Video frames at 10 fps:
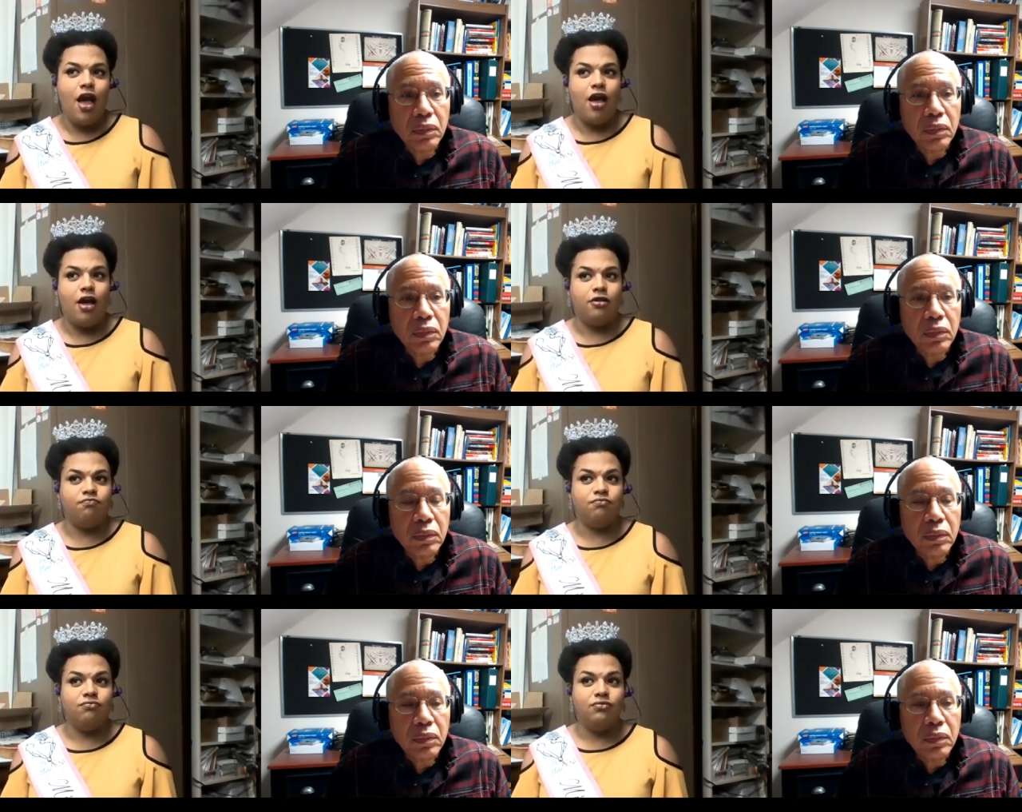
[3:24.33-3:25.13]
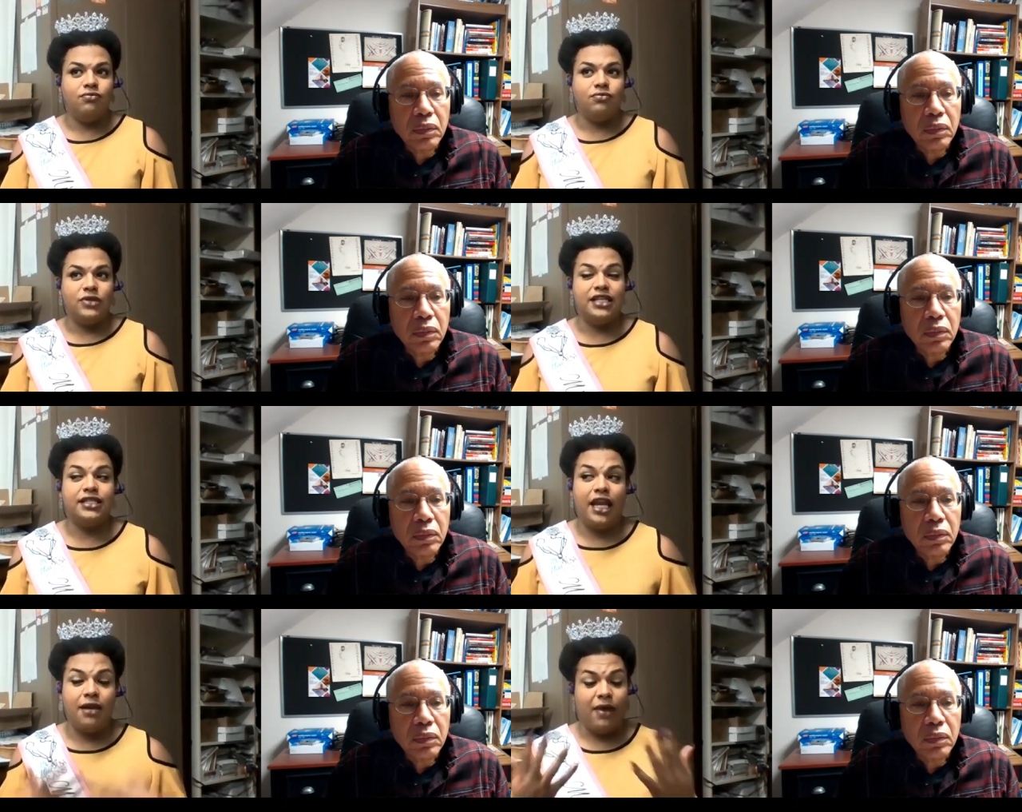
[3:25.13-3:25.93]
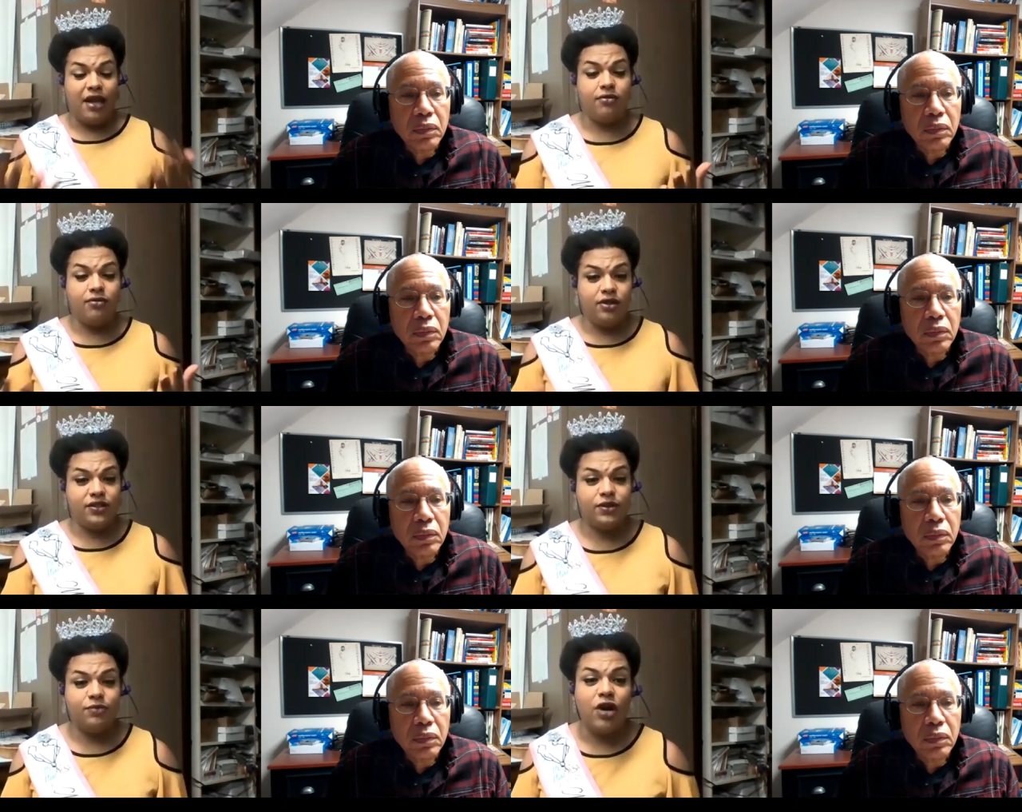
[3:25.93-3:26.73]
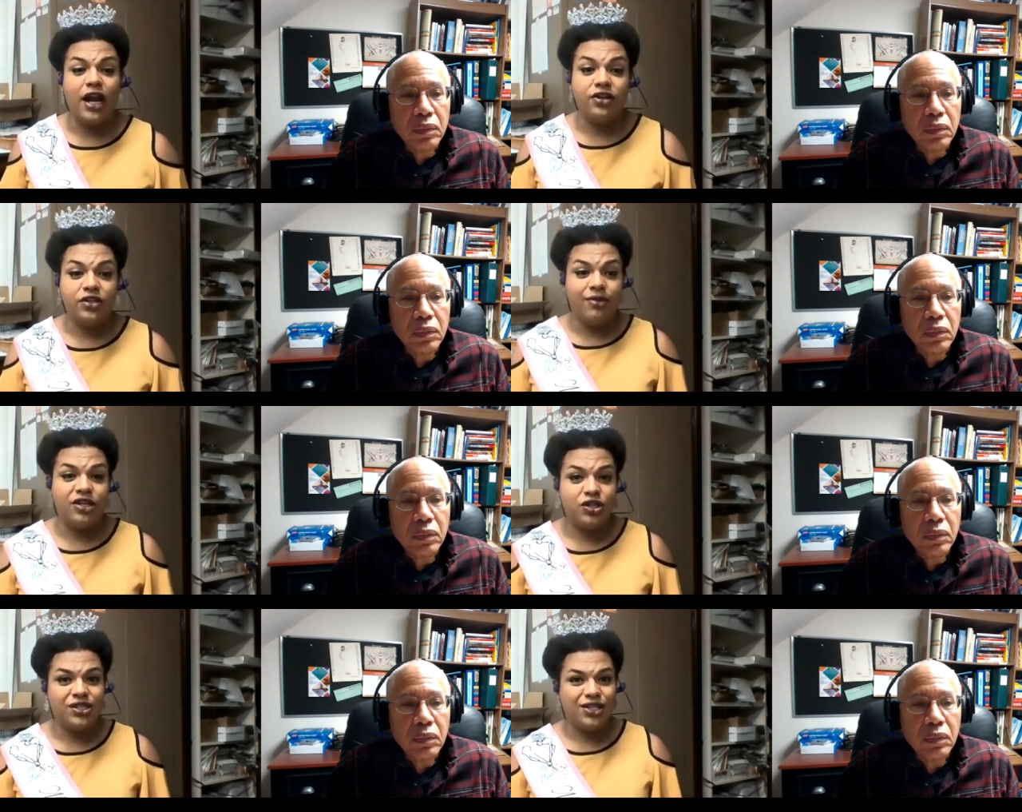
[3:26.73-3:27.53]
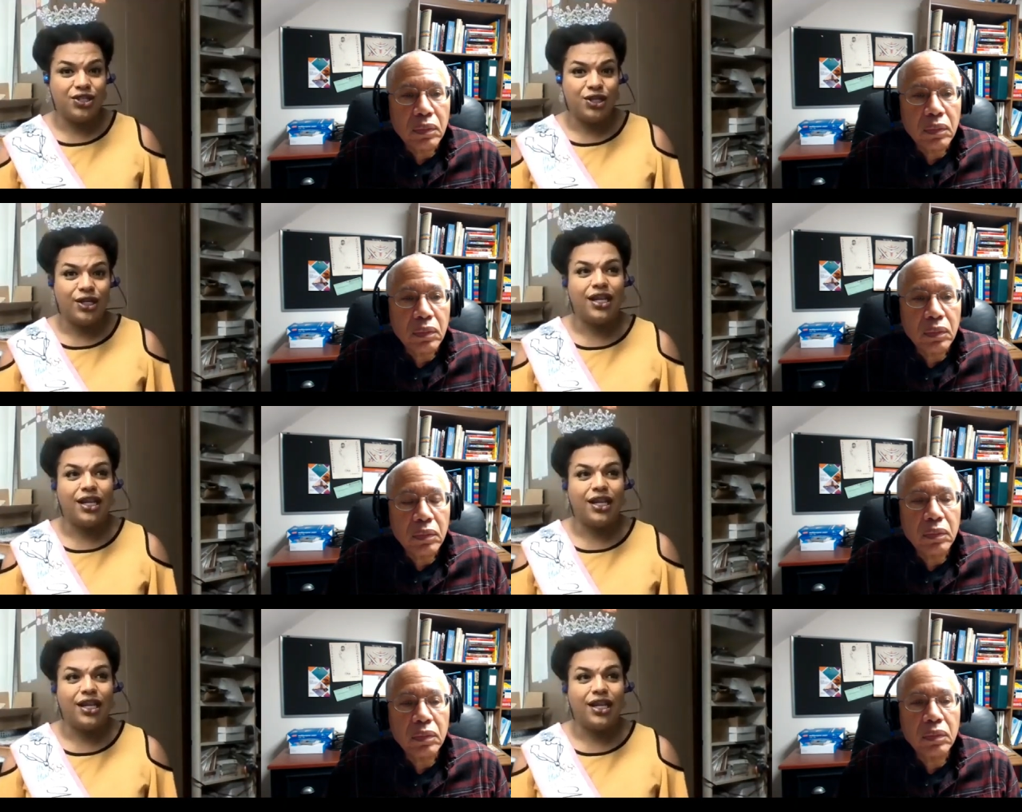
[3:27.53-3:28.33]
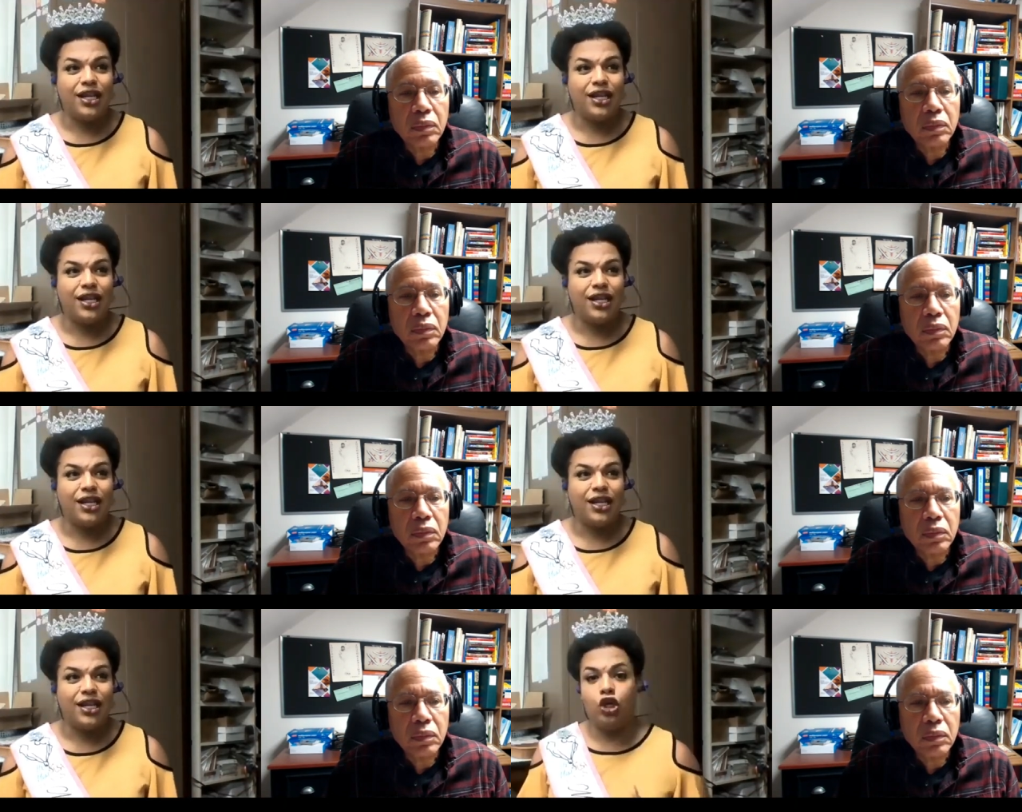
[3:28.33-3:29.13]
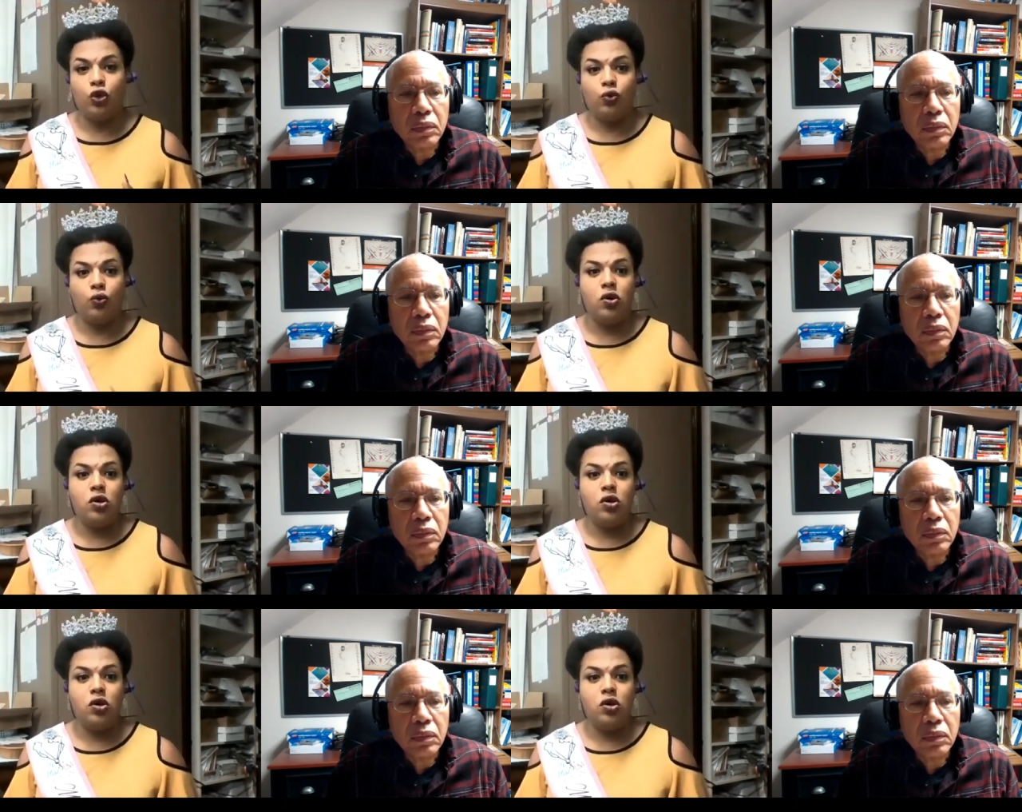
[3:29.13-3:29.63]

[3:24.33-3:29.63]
Speaker 1: Um, as a gay male. This was prior to my transition. And I always knew